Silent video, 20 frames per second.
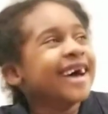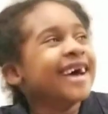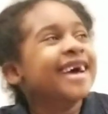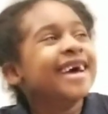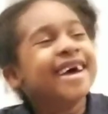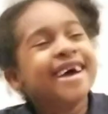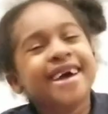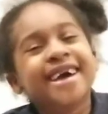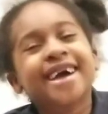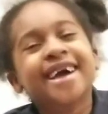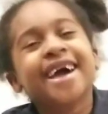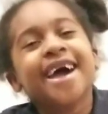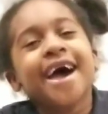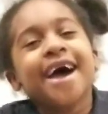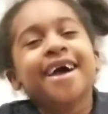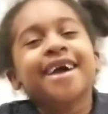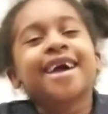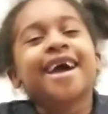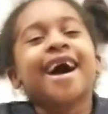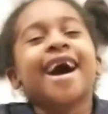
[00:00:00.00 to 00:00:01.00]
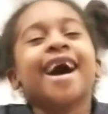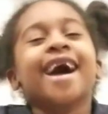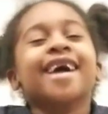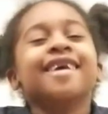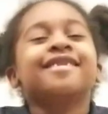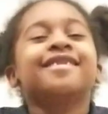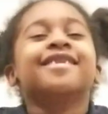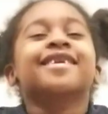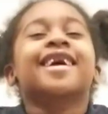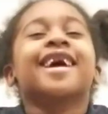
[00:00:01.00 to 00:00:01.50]
so that was short story guys,
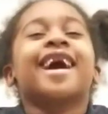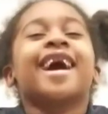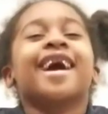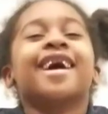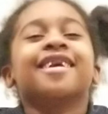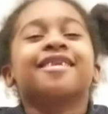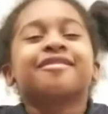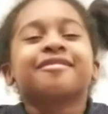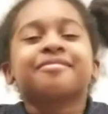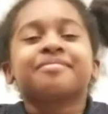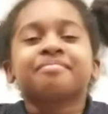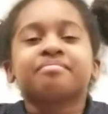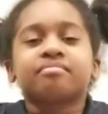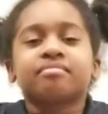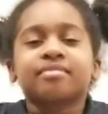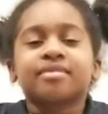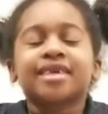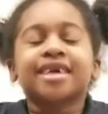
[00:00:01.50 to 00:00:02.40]
one, guys. guys.